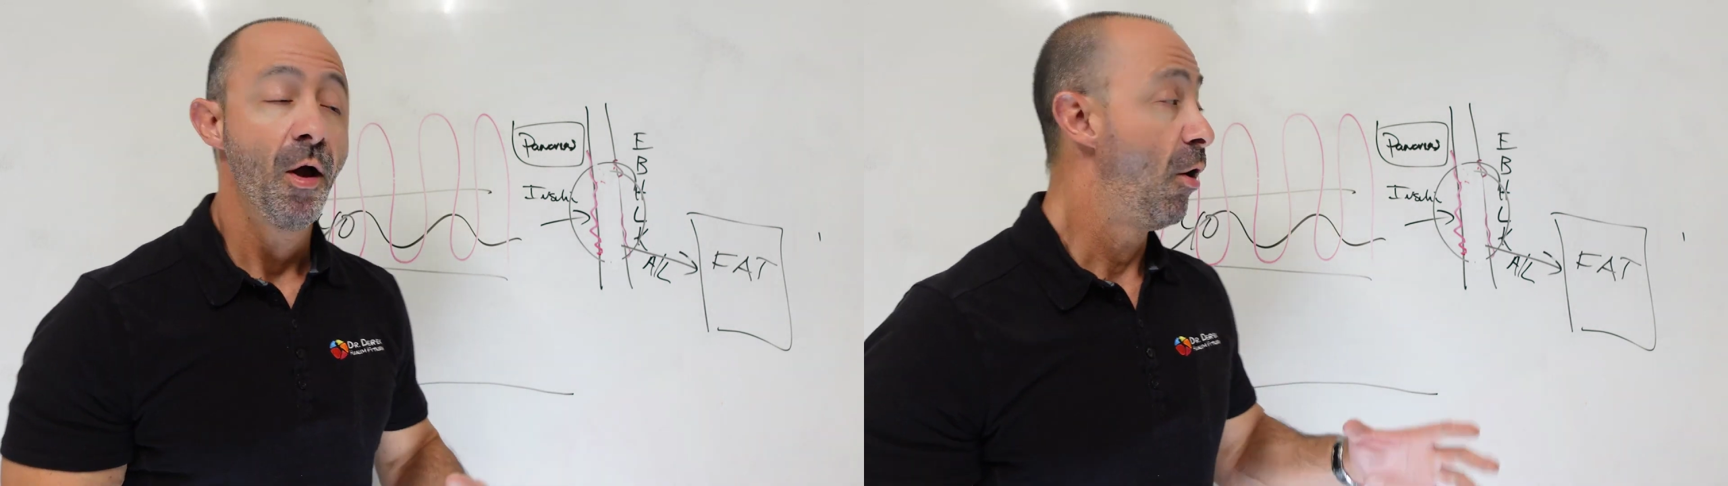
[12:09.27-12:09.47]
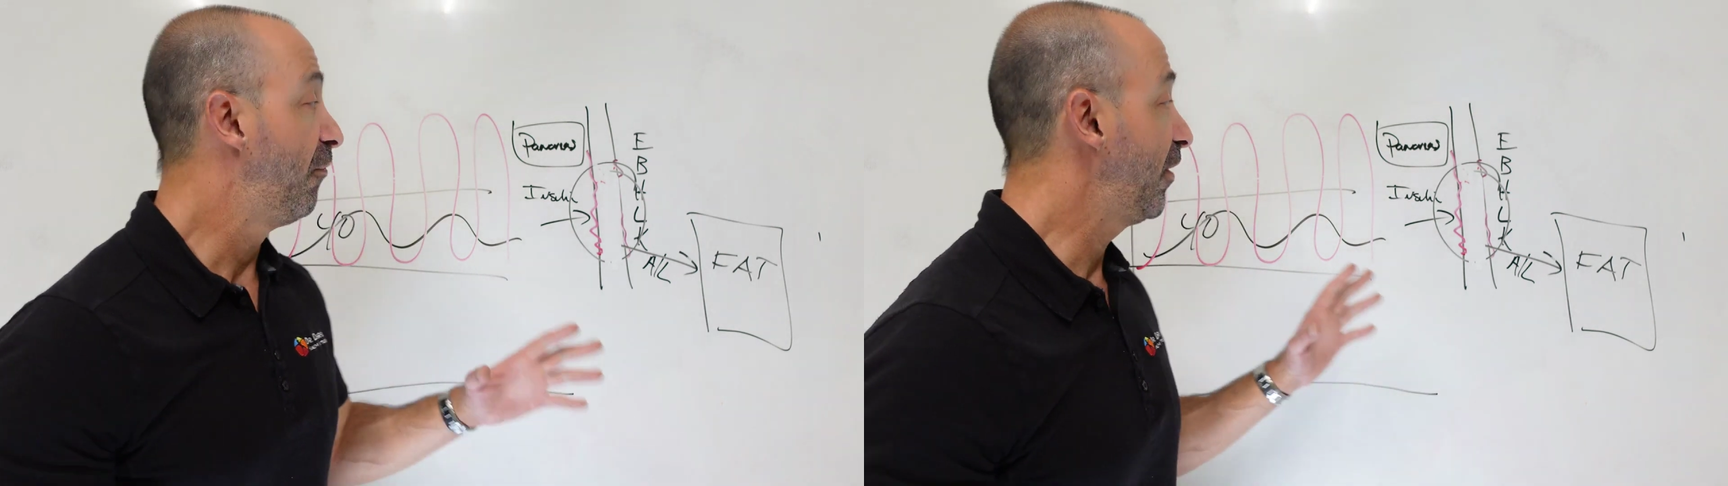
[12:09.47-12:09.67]

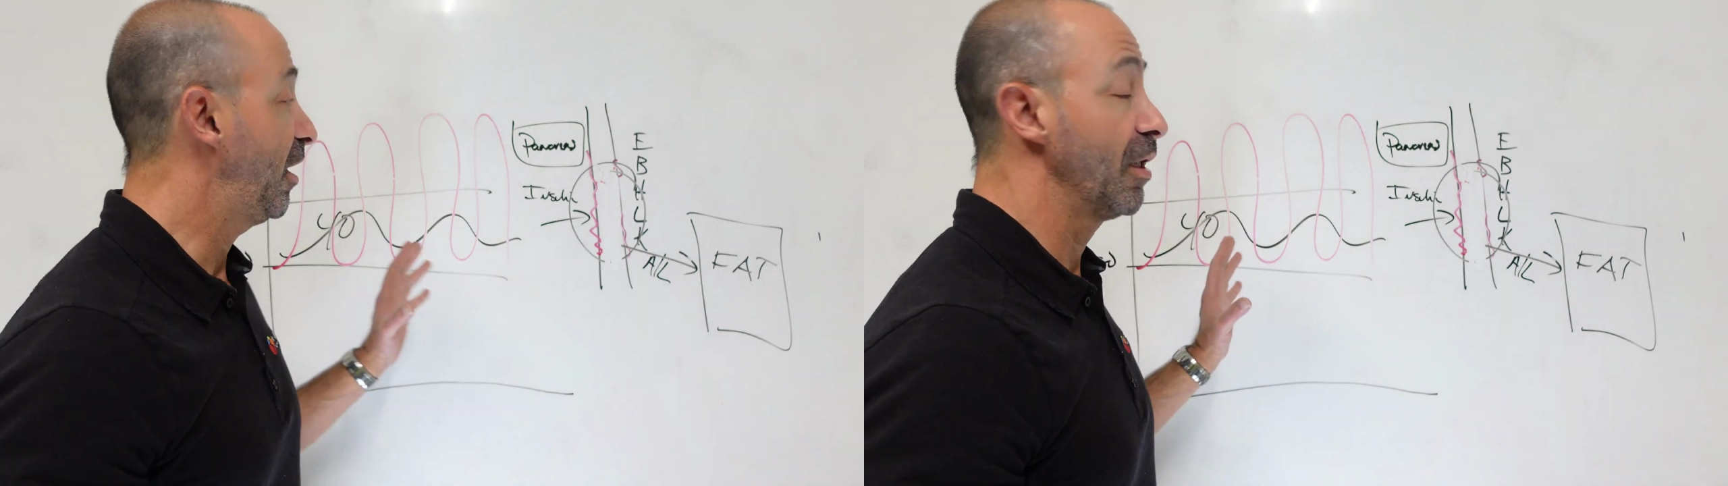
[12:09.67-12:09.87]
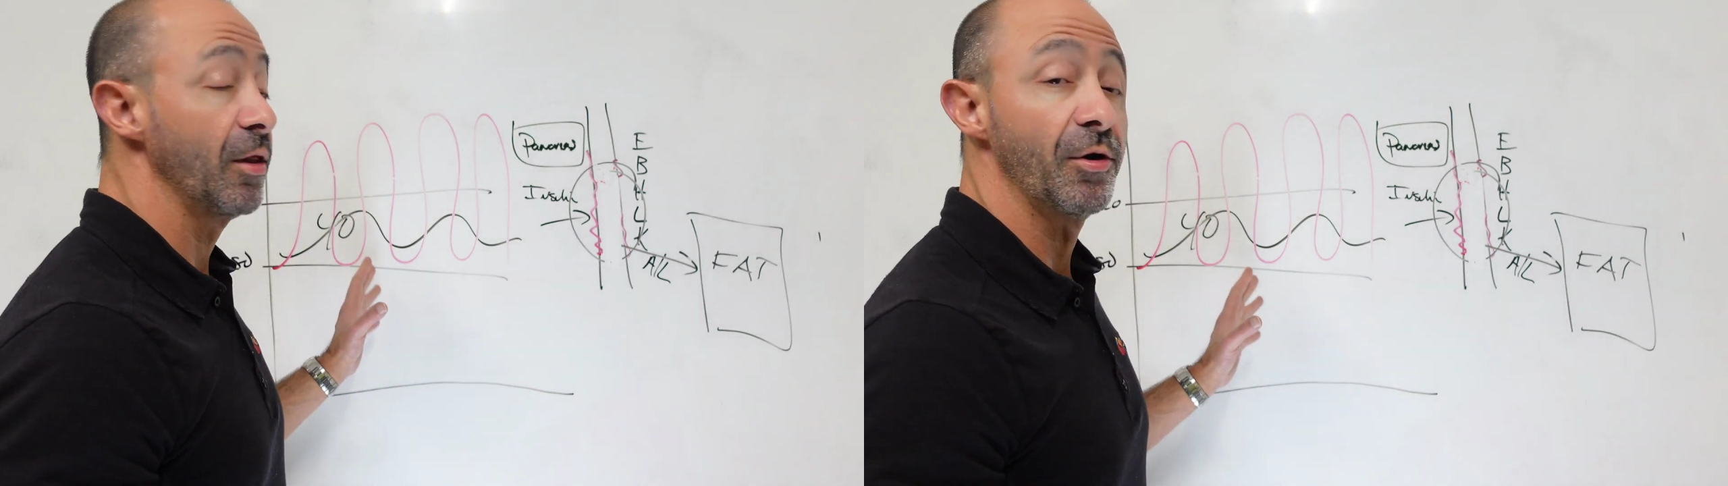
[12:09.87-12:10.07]

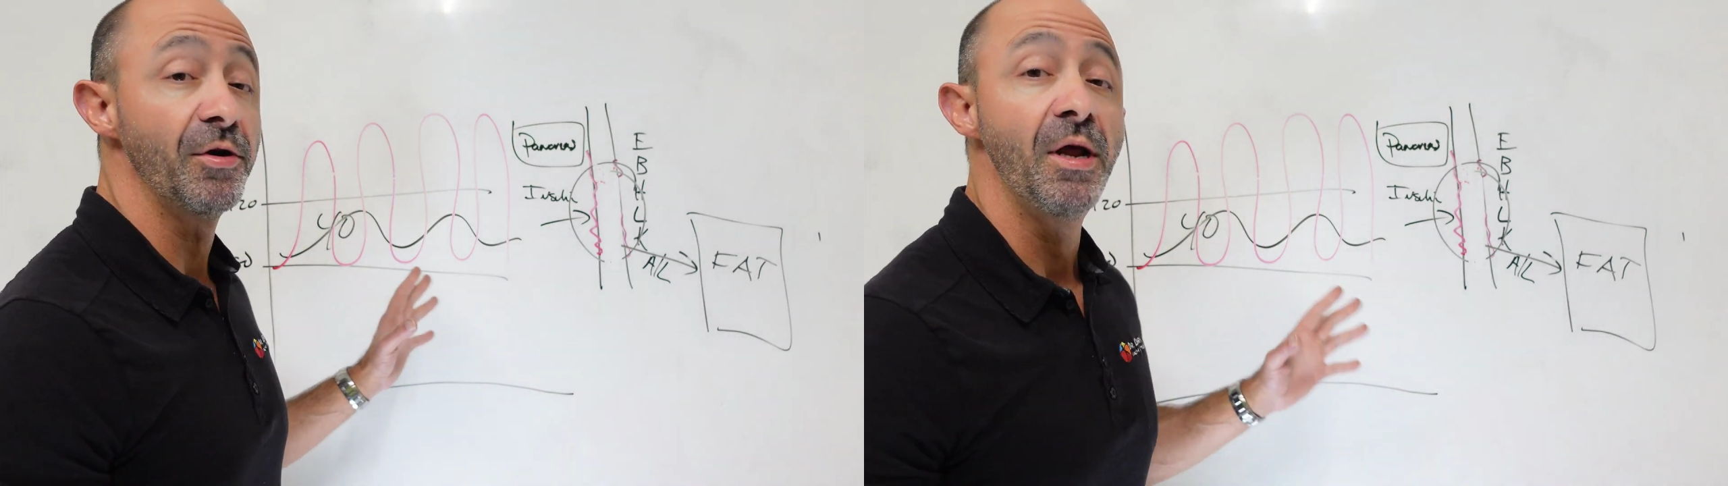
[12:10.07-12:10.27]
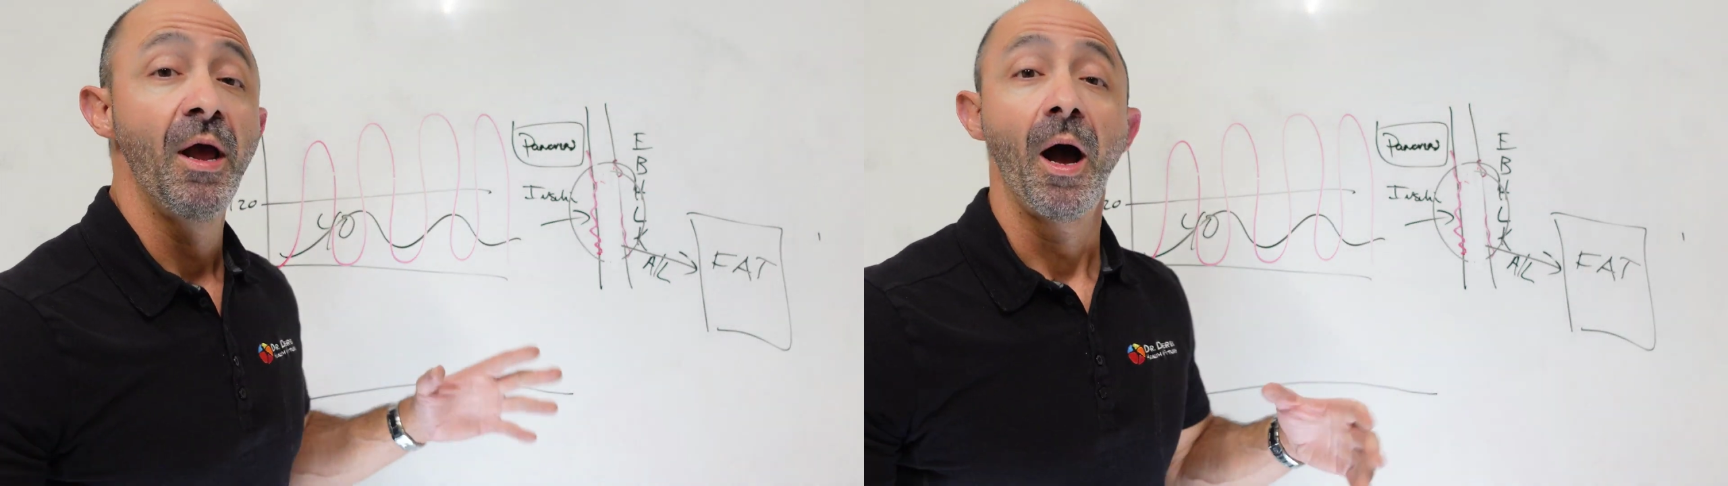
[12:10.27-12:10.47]
Hopefully you
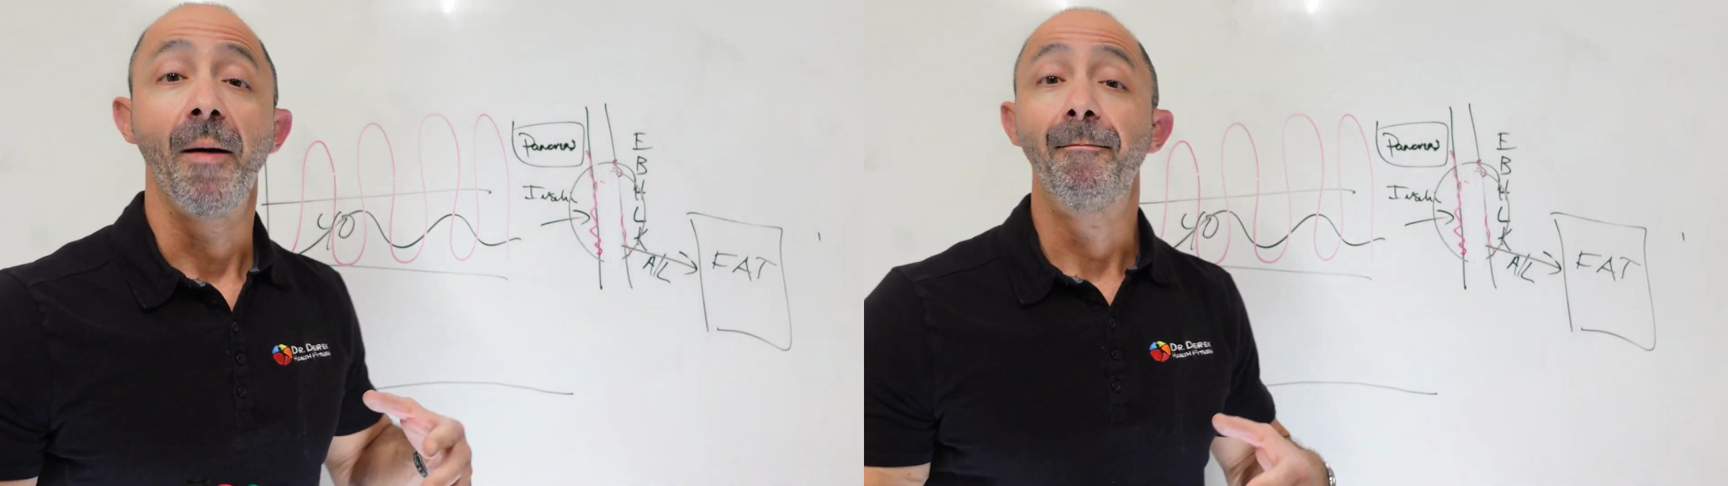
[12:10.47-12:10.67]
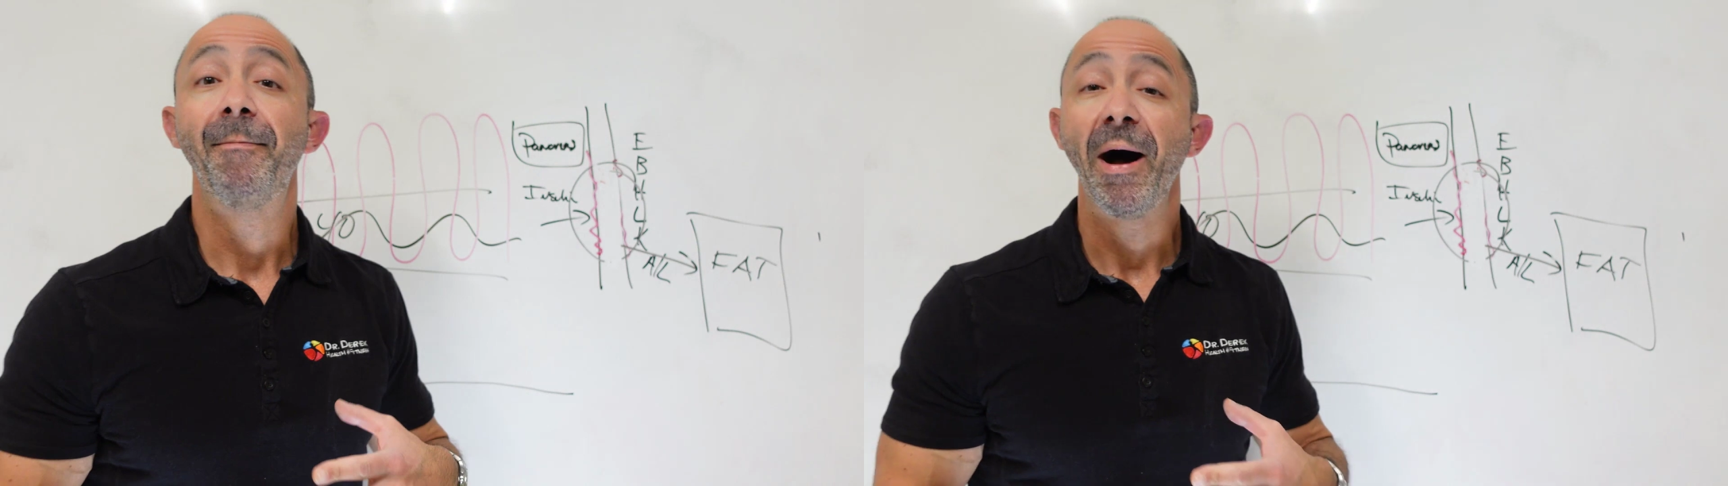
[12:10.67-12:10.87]
learned
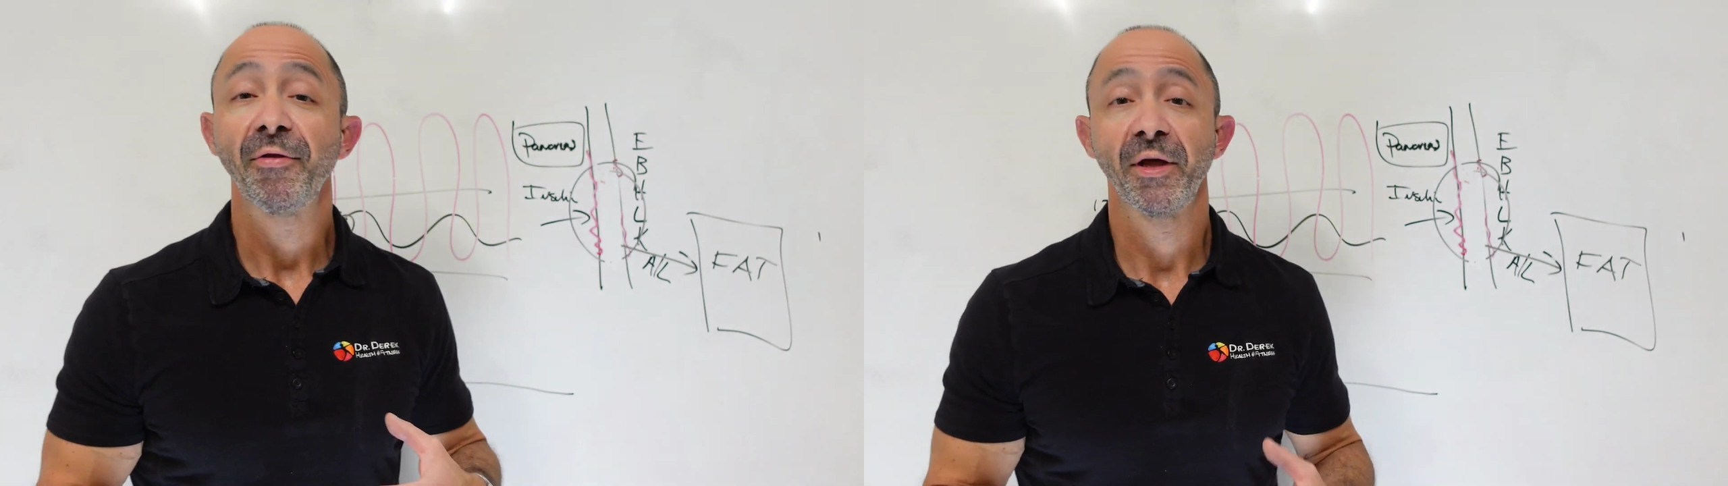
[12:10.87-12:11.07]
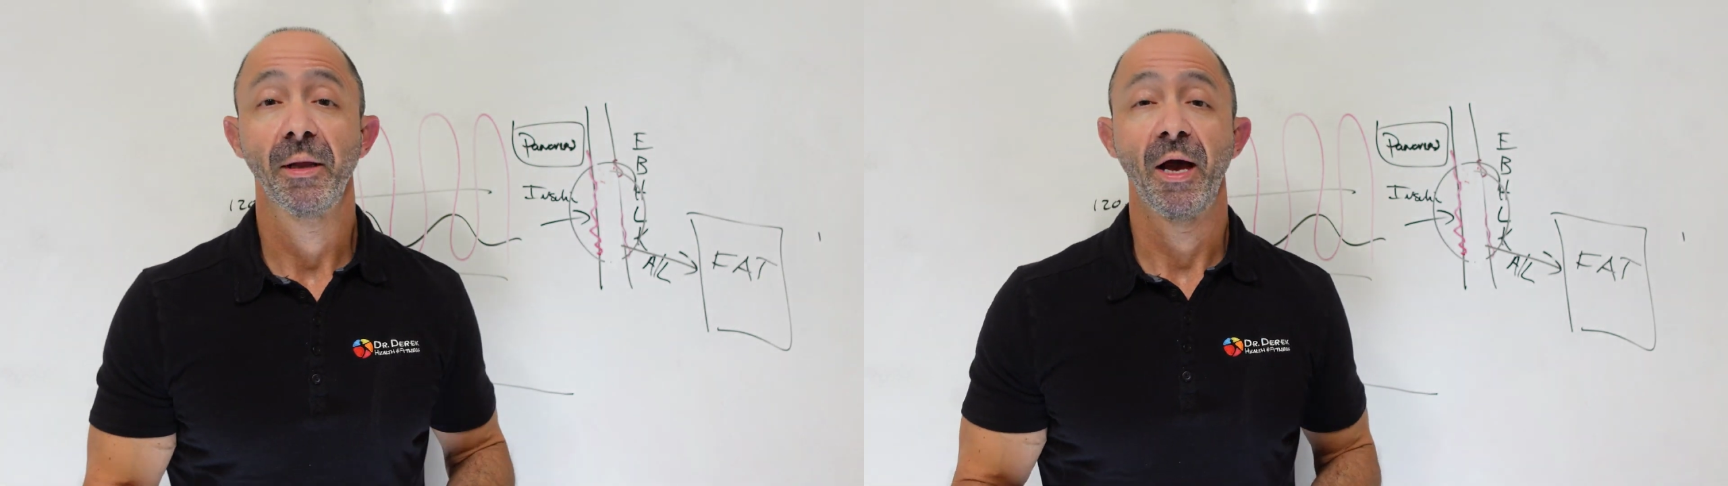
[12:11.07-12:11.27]

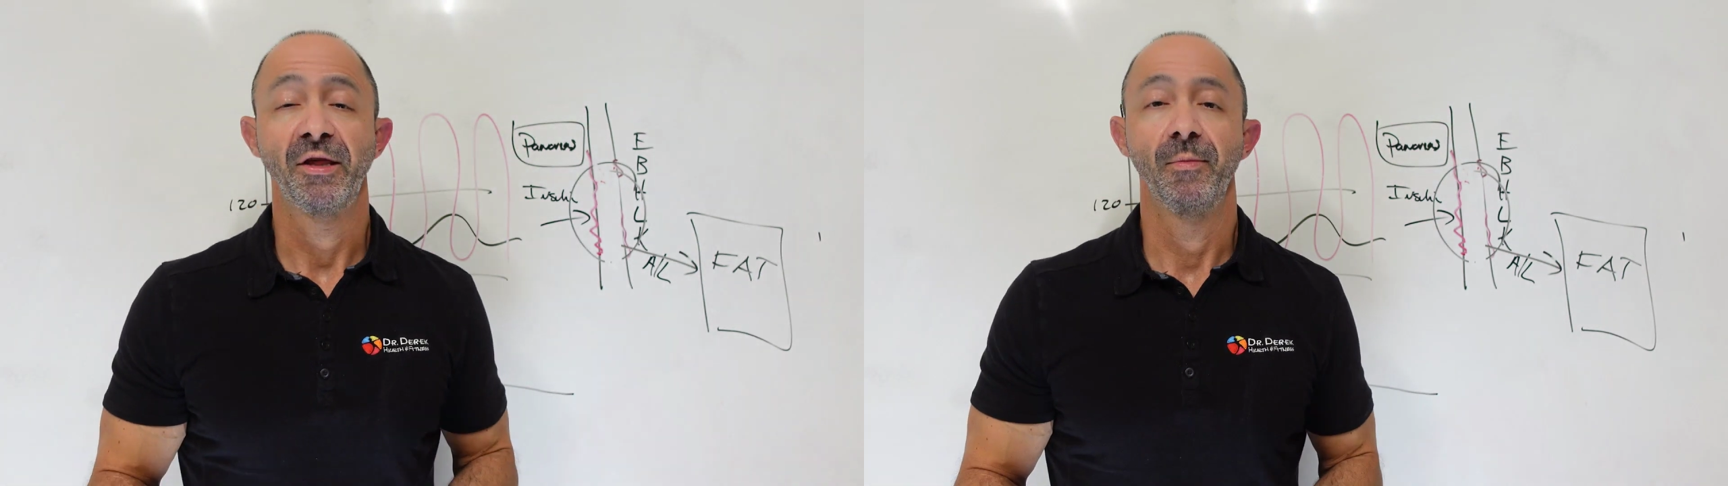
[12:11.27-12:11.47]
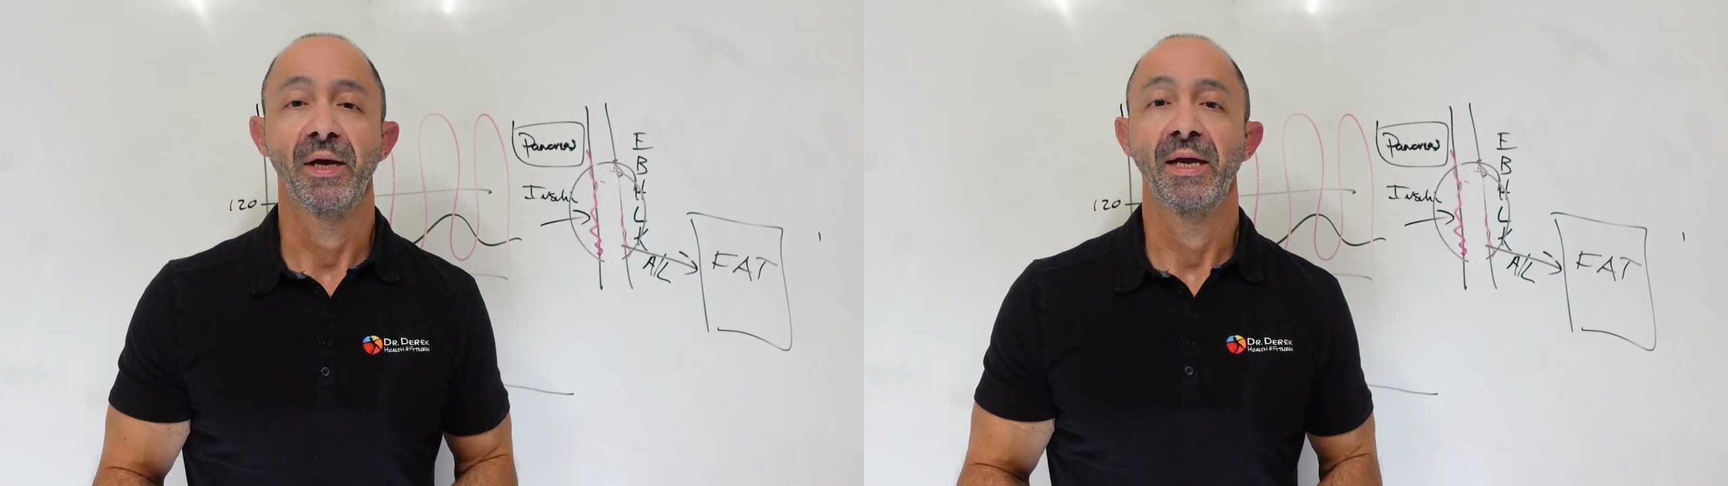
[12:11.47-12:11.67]
about the
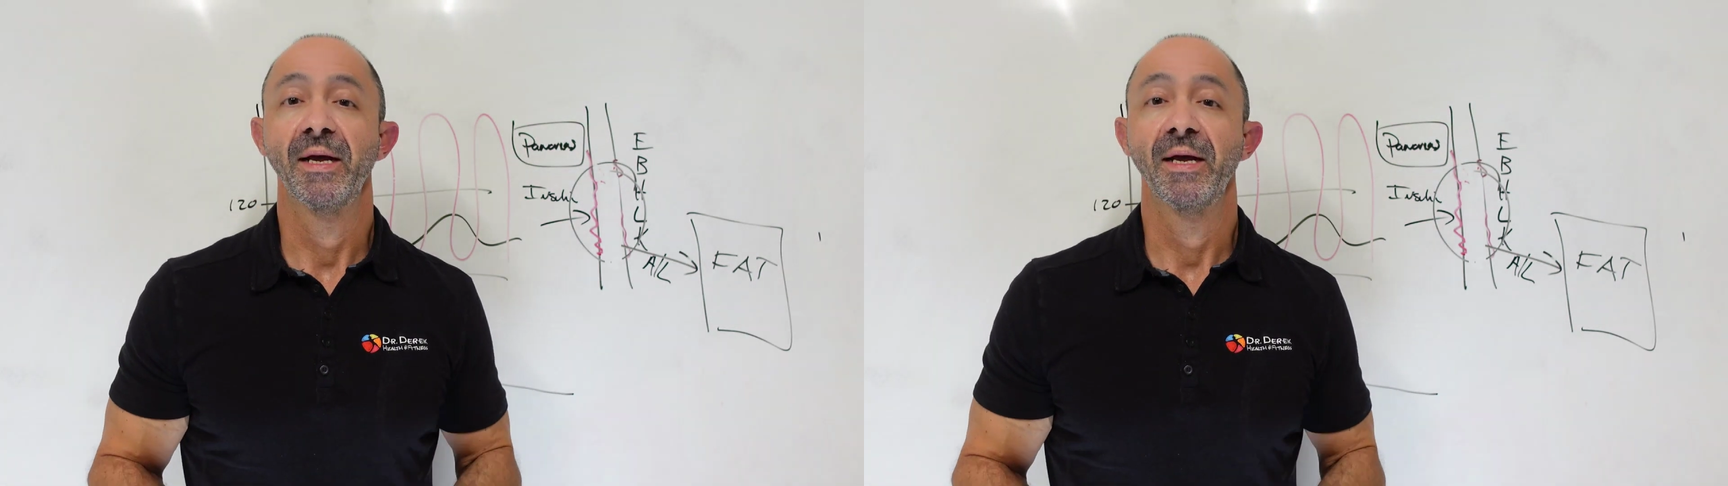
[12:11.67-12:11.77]
glycemic